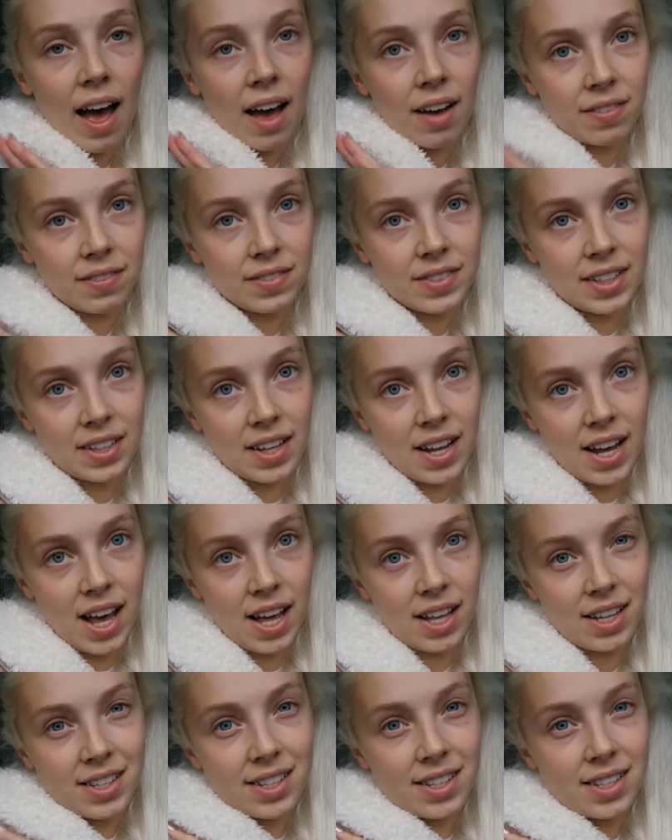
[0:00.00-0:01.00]
After
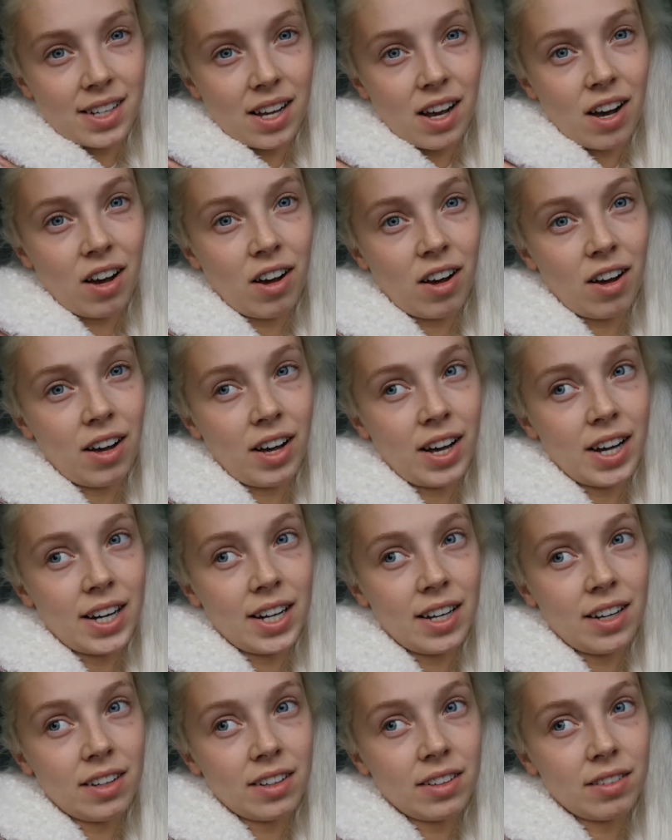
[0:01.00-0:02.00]
this,
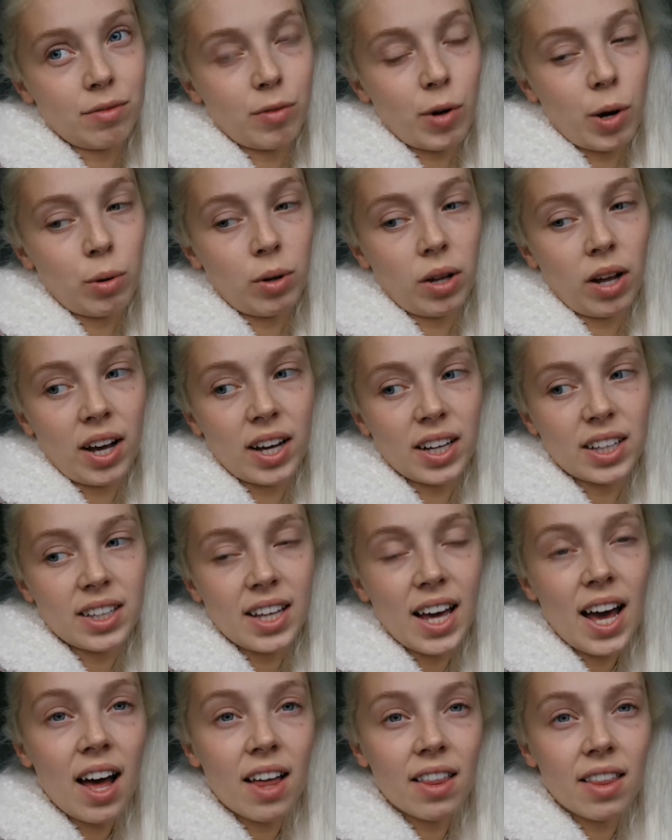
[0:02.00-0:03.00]
I felt
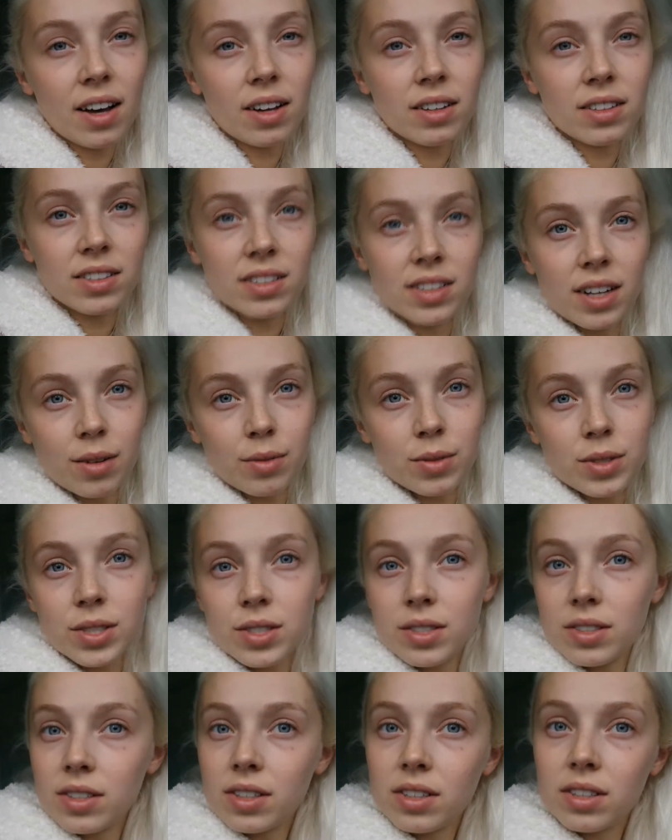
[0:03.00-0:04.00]
like, yeah, that
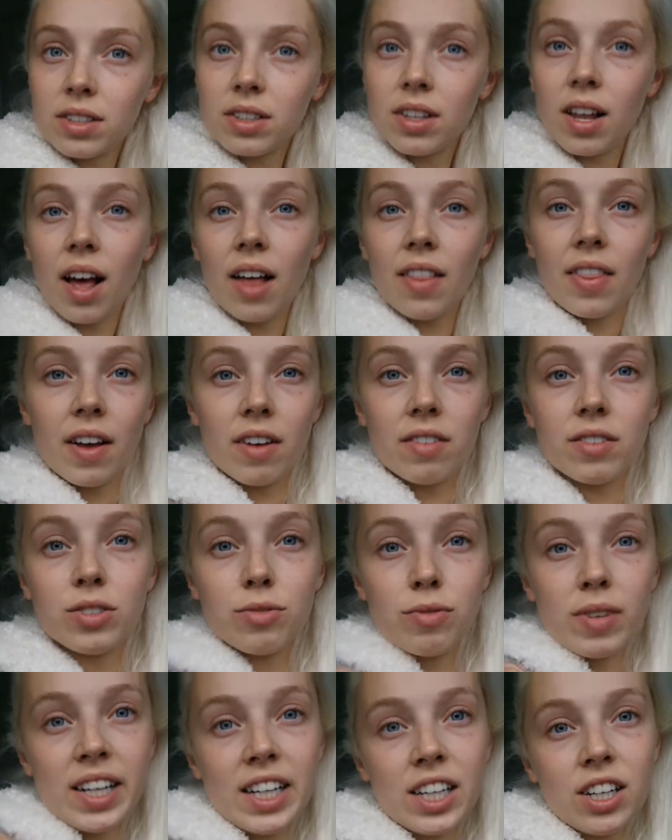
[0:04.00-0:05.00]
was
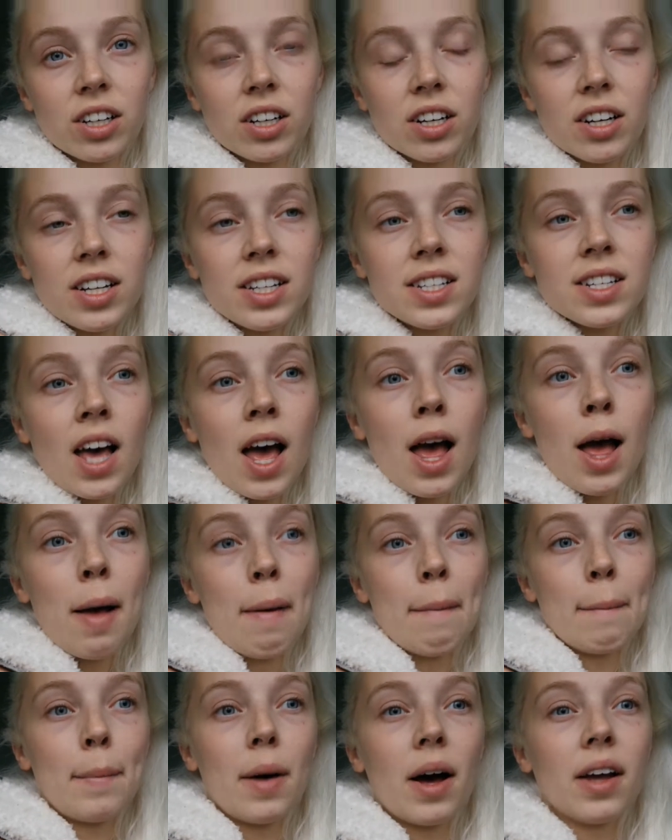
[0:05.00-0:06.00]
really good,
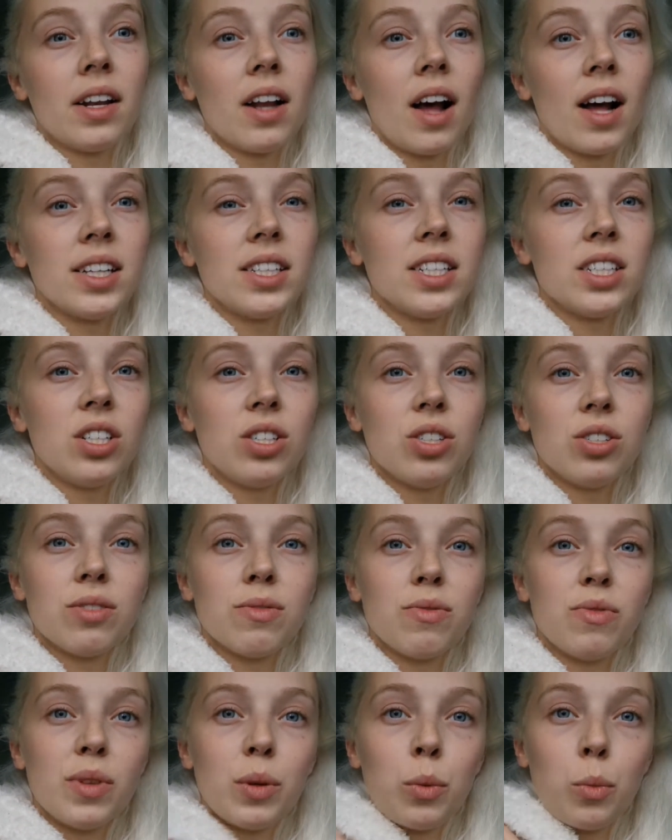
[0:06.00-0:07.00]
but I'd like to do
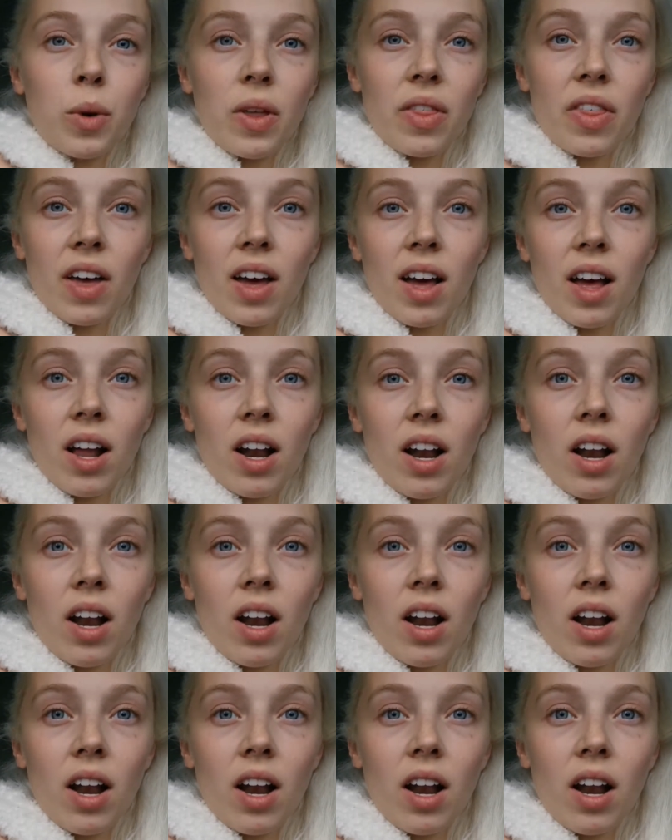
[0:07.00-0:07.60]
something with it.